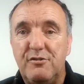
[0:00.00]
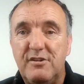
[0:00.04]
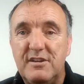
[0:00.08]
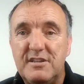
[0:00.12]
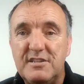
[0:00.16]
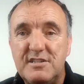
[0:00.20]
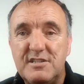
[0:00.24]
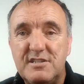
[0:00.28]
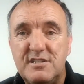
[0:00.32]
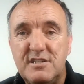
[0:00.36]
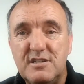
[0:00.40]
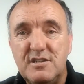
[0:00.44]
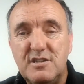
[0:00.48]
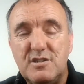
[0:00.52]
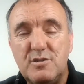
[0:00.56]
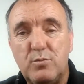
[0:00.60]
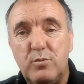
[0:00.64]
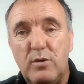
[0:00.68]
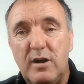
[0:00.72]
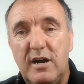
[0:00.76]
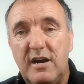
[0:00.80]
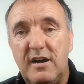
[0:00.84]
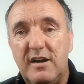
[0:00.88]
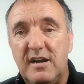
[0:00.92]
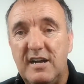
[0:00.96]
instance
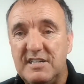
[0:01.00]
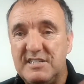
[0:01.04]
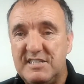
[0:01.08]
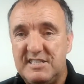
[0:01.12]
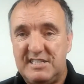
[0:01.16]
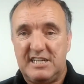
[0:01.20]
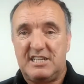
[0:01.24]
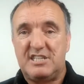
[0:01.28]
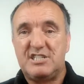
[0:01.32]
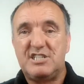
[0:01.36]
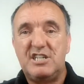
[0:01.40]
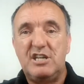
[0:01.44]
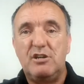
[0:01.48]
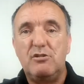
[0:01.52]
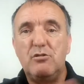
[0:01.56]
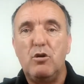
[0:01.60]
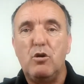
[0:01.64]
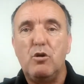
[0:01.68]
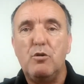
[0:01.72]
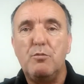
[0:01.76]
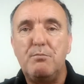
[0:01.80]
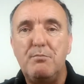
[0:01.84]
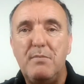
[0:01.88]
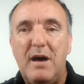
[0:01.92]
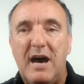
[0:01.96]
where a
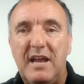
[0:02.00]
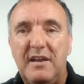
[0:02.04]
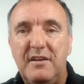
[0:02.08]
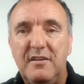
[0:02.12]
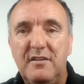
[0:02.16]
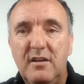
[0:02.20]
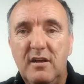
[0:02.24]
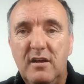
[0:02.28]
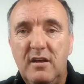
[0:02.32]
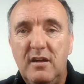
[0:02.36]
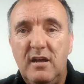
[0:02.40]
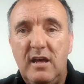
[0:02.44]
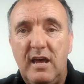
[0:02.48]
60-year-old man